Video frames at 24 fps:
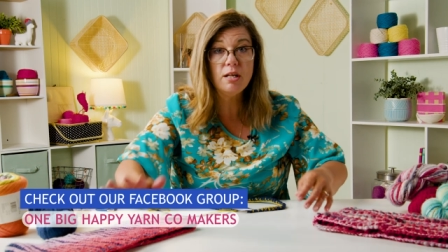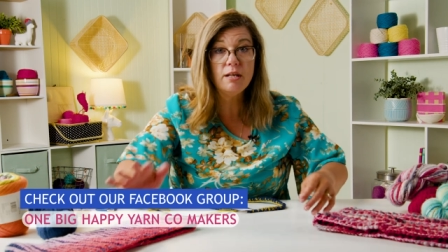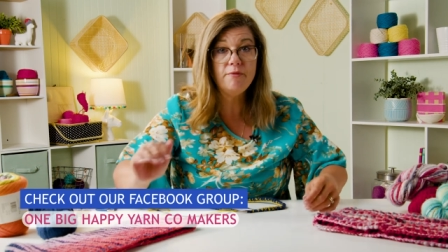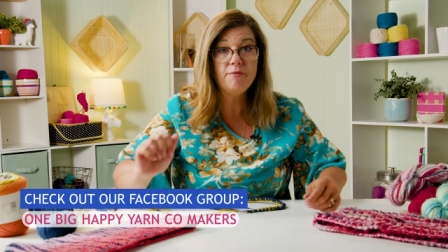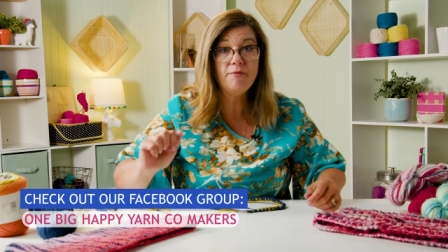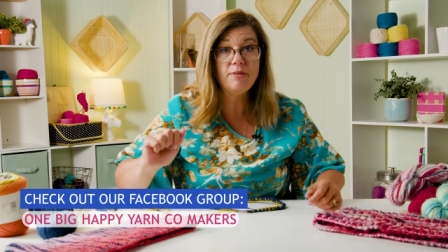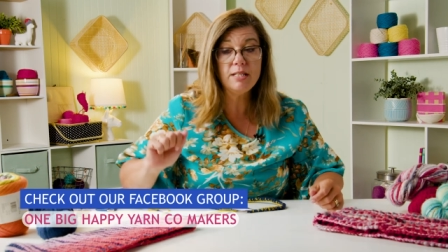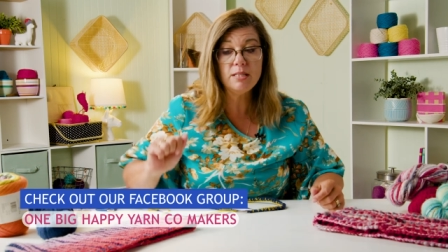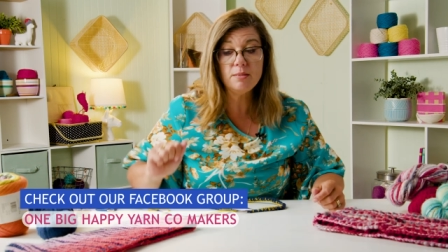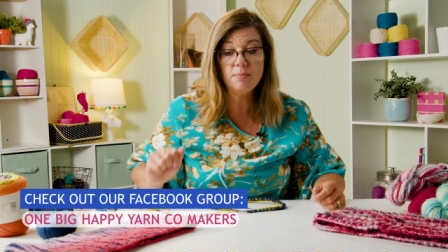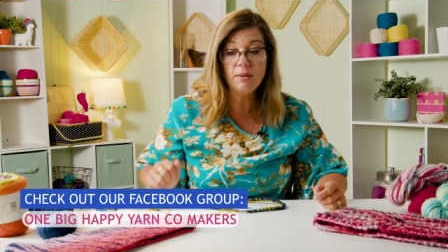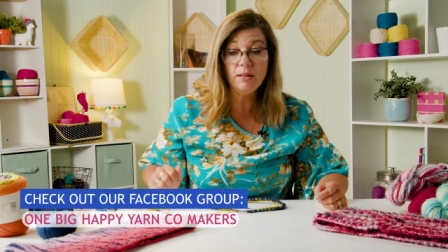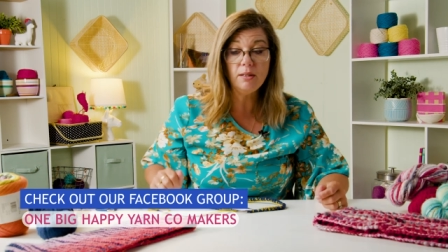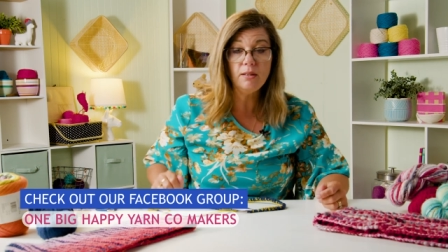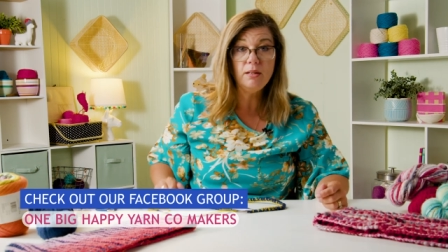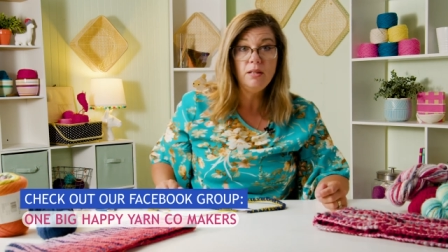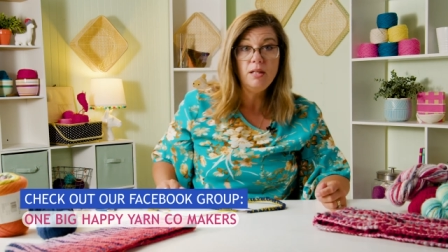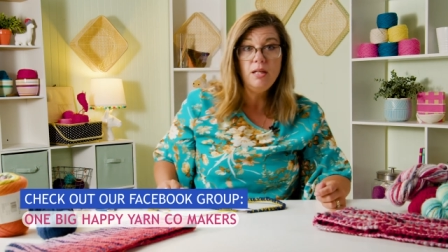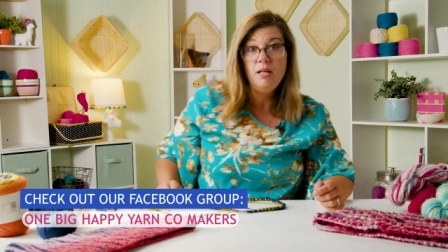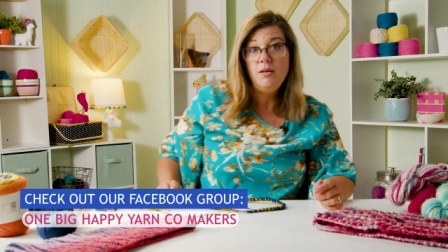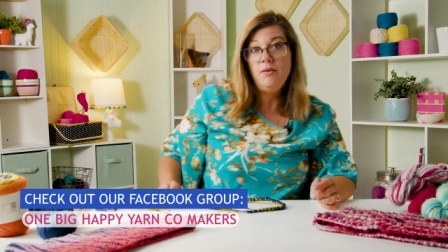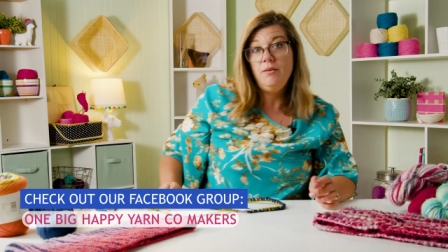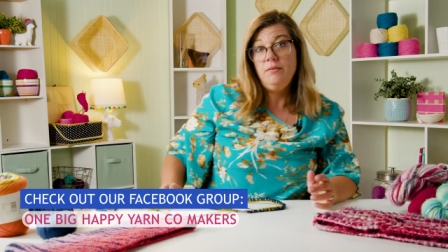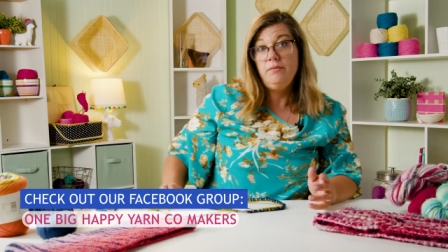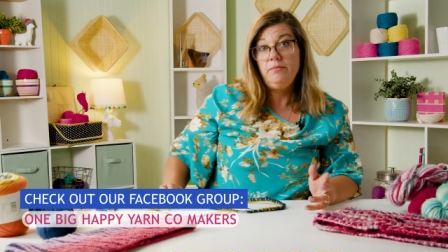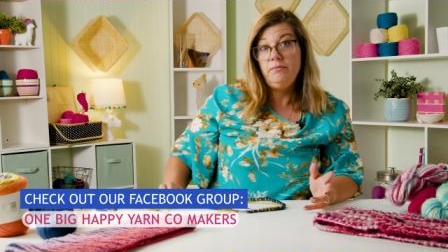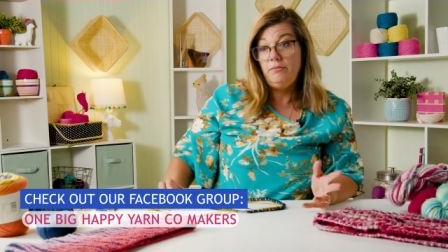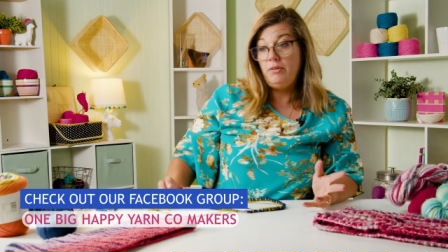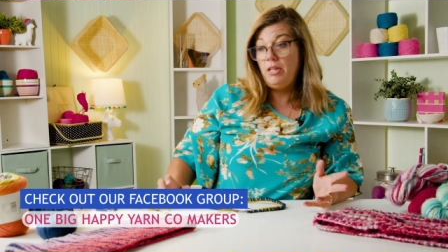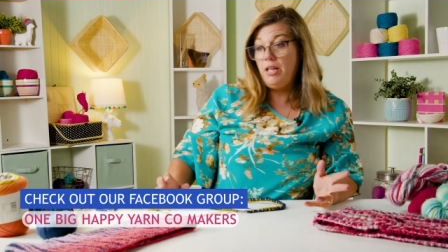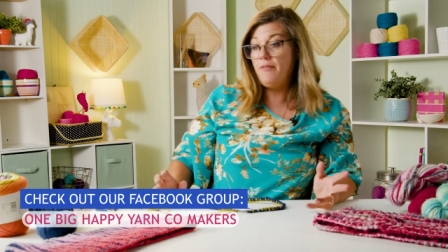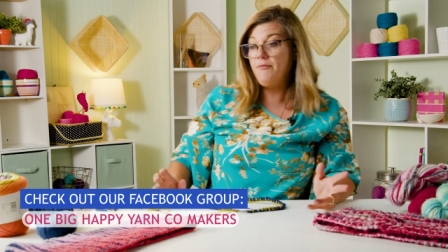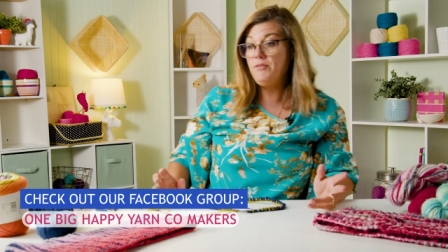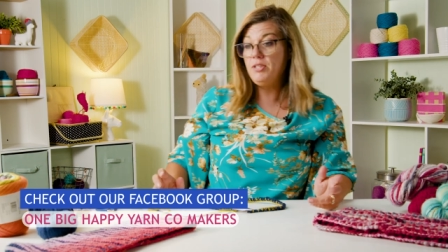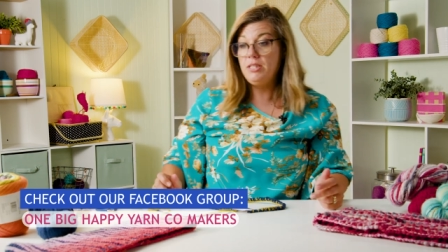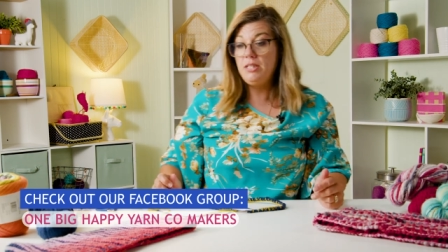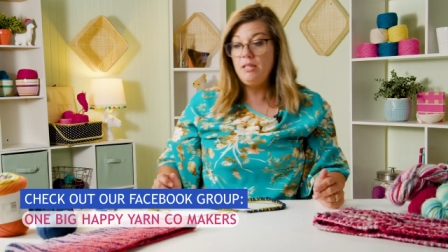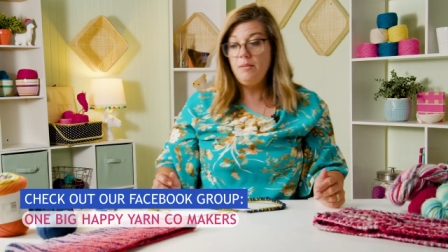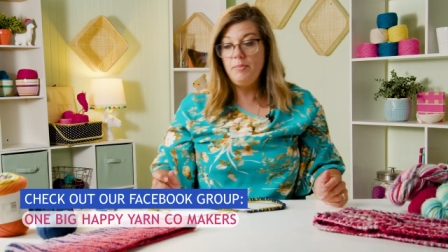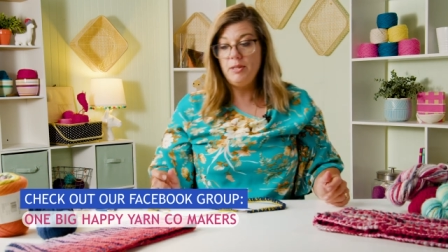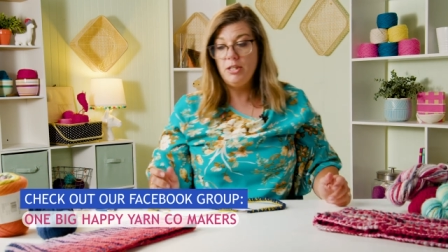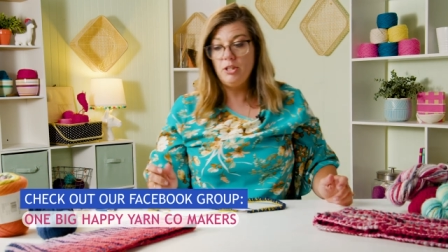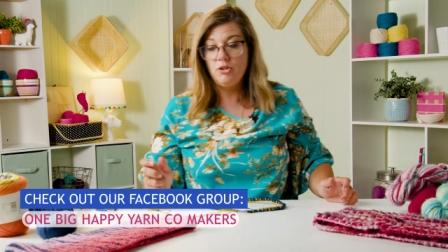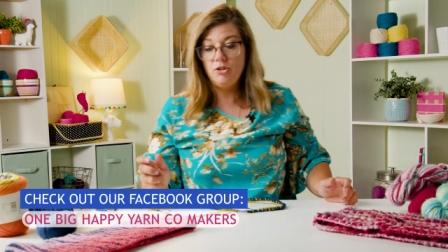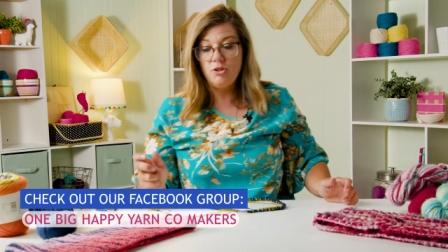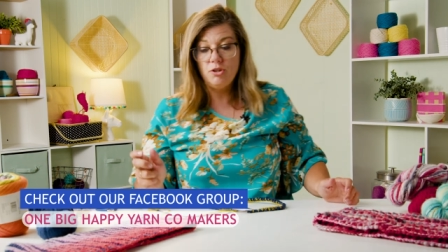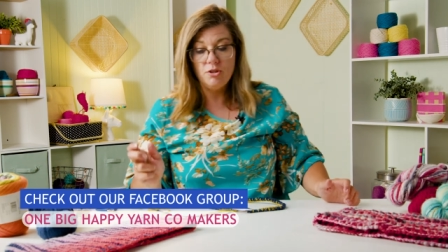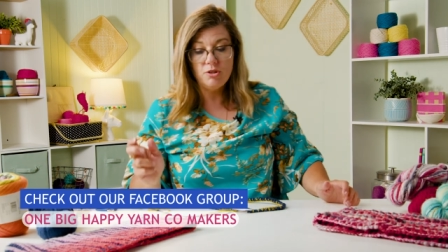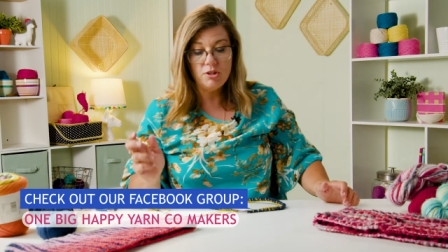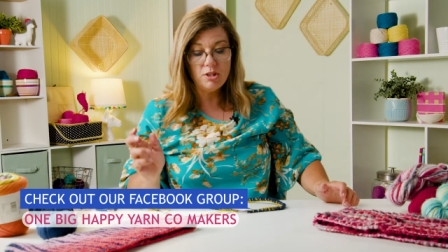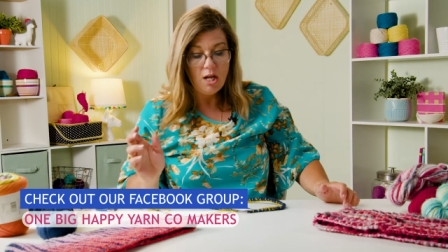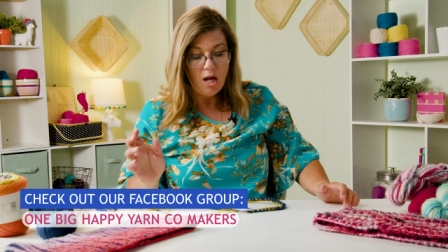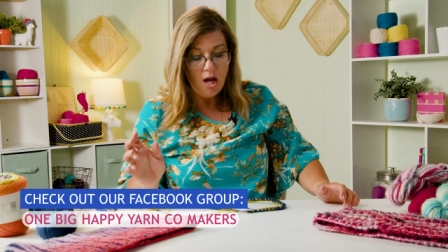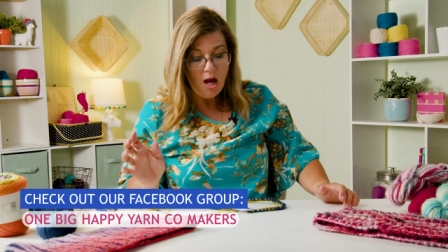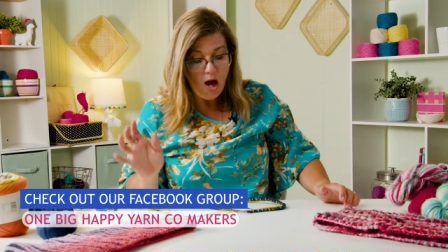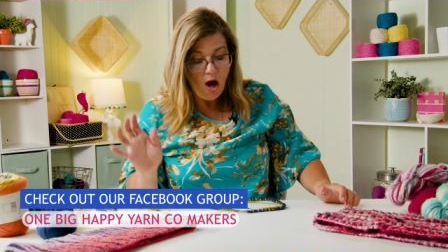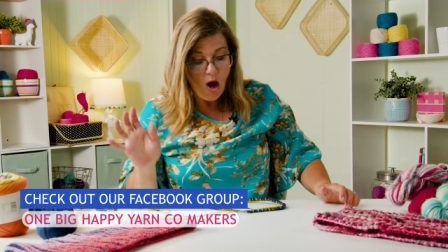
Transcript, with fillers: on Facebook. Love to see pictures.